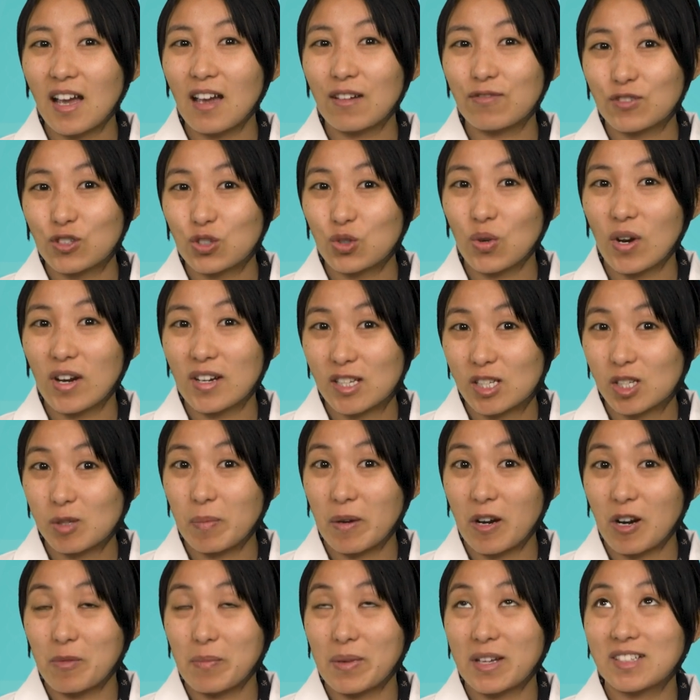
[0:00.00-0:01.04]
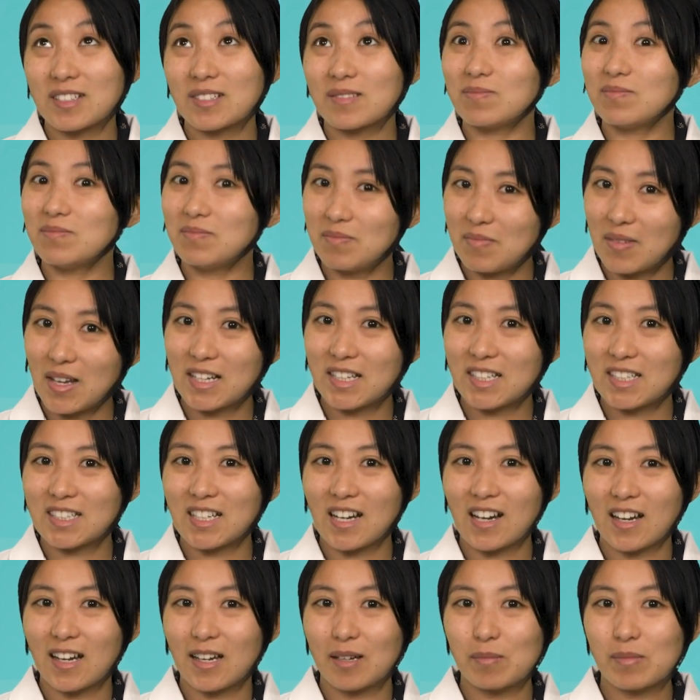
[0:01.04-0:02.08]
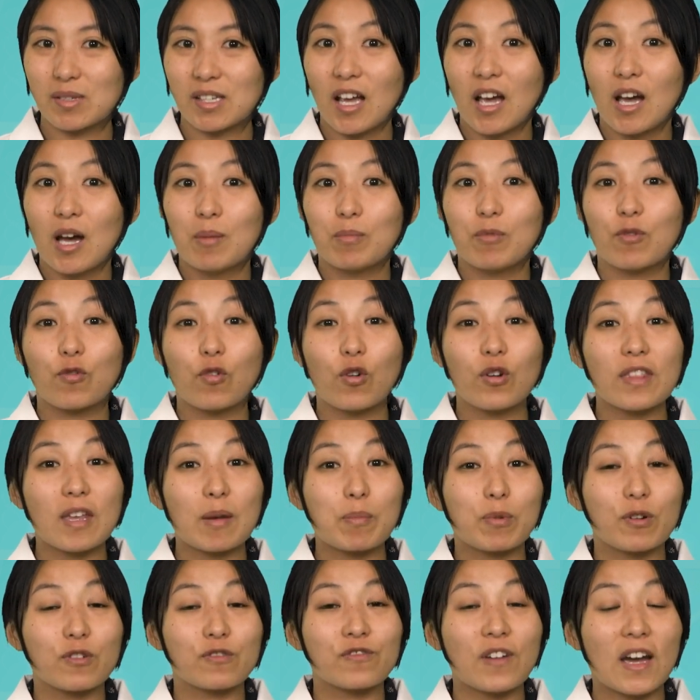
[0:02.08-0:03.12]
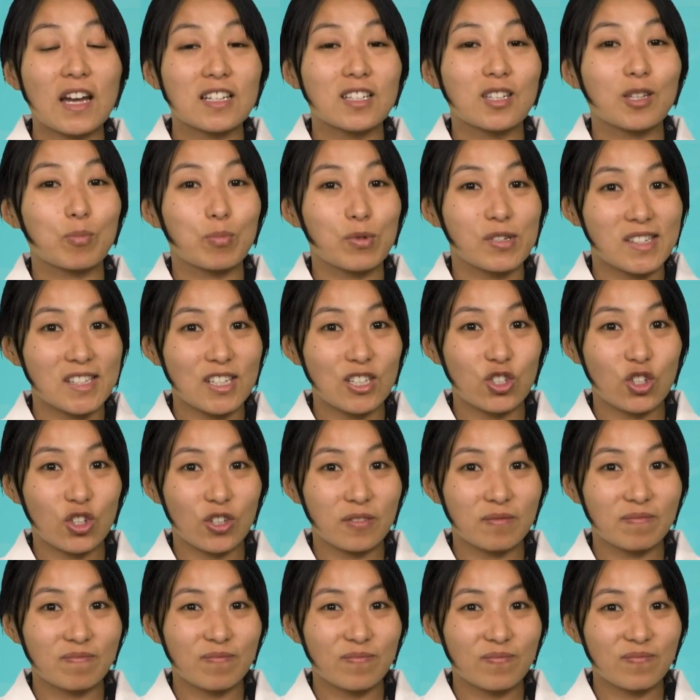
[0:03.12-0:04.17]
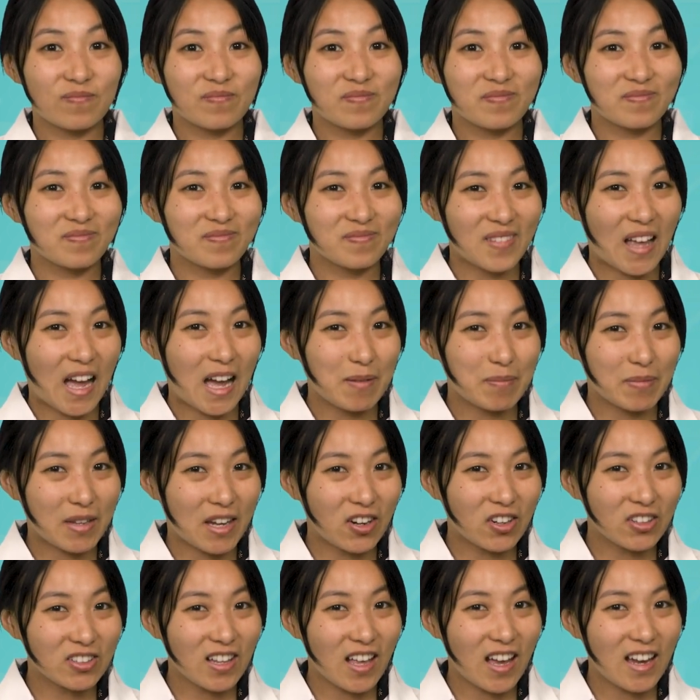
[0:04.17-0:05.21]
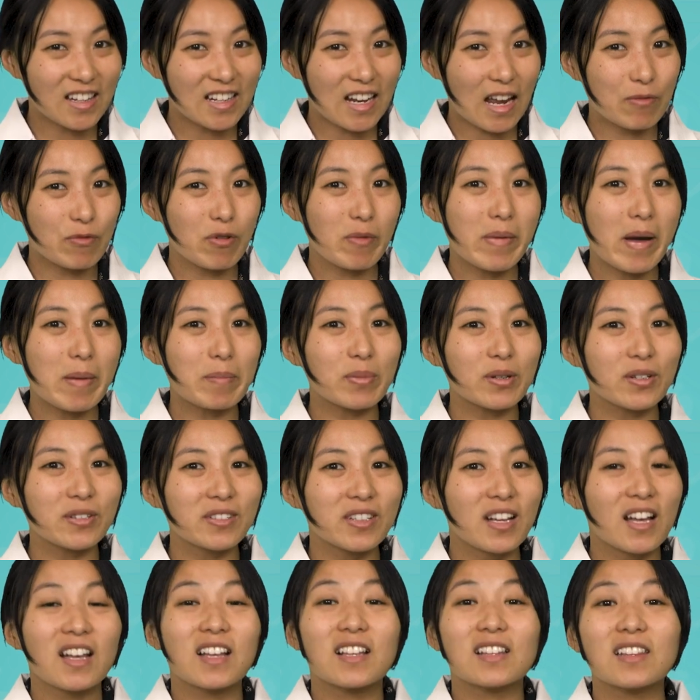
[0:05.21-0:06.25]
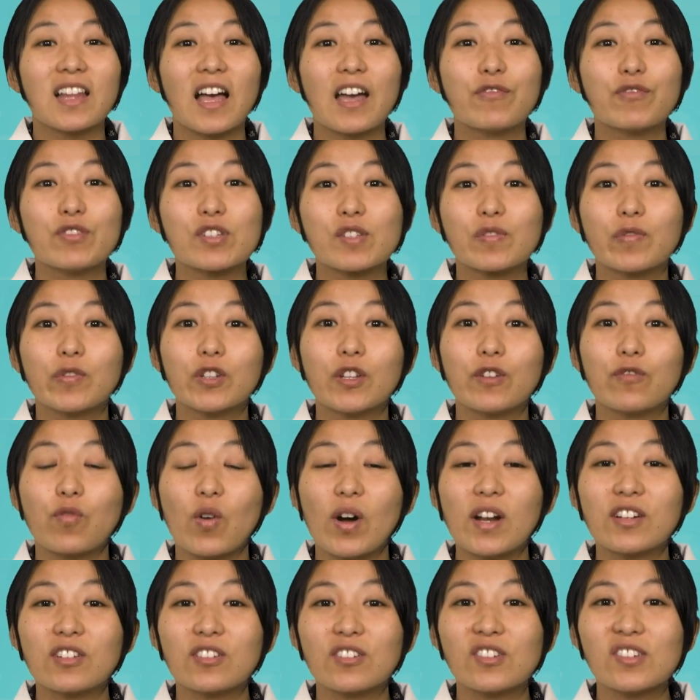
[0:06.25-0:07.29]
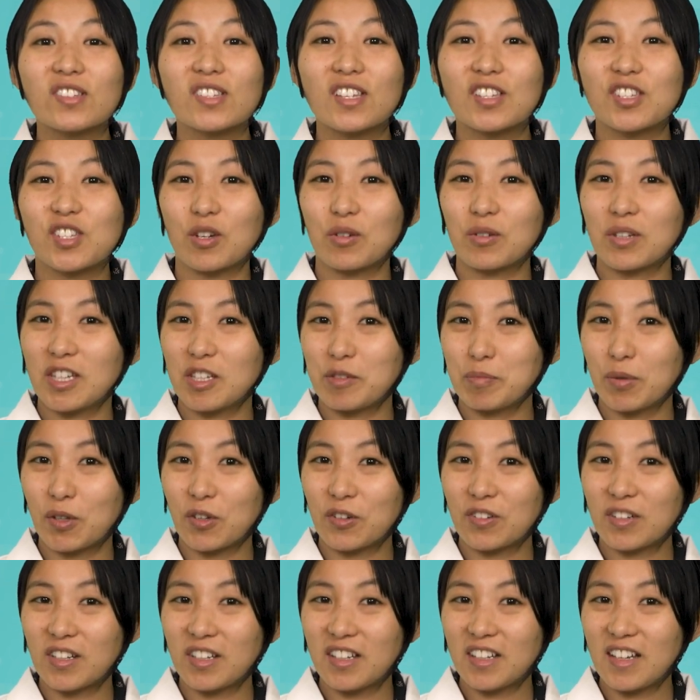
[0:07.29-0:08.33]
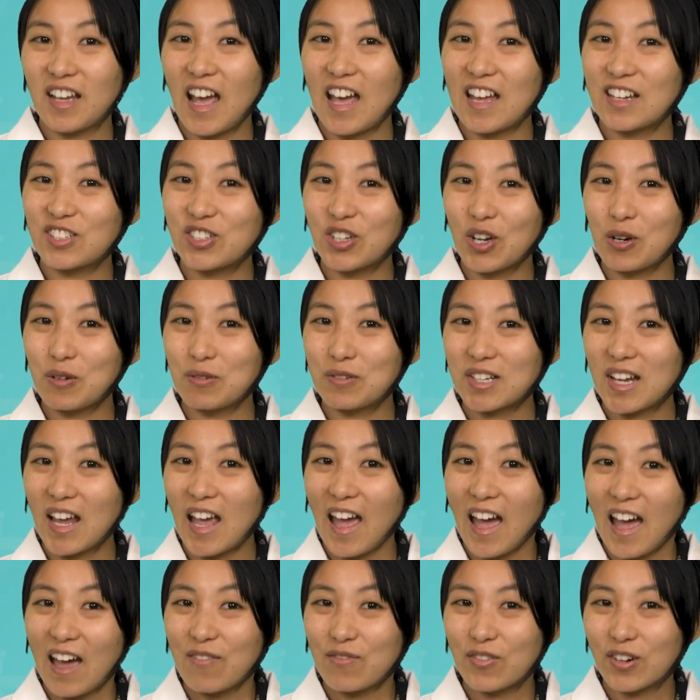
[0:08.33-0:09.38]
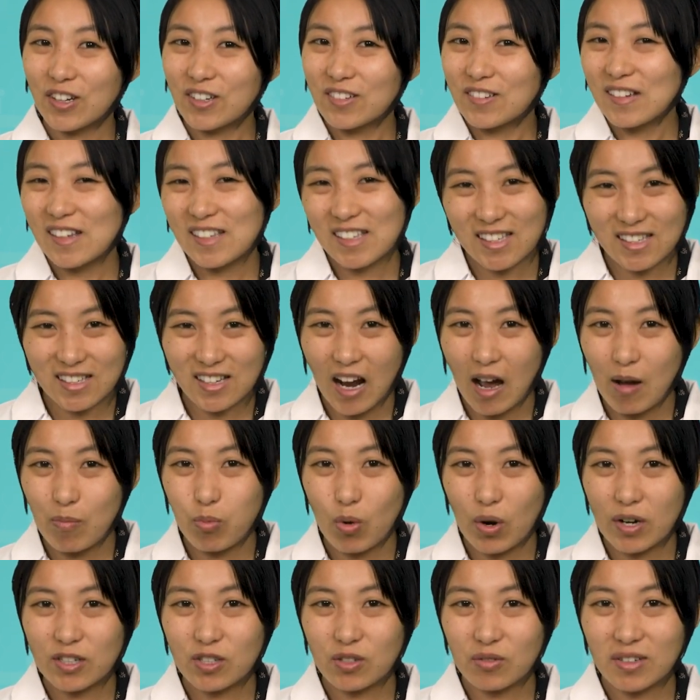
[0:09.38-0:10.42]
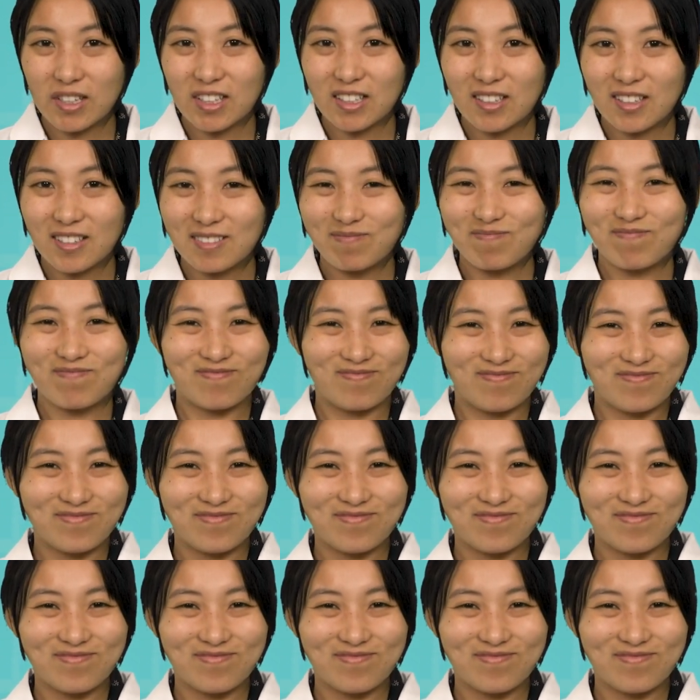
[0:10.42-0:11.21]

have to try and experiment many times before they perfect the procedure. I'm Caroline, and remember, life is full of wonders, so keep learning and don't ever stop wondering. Hey,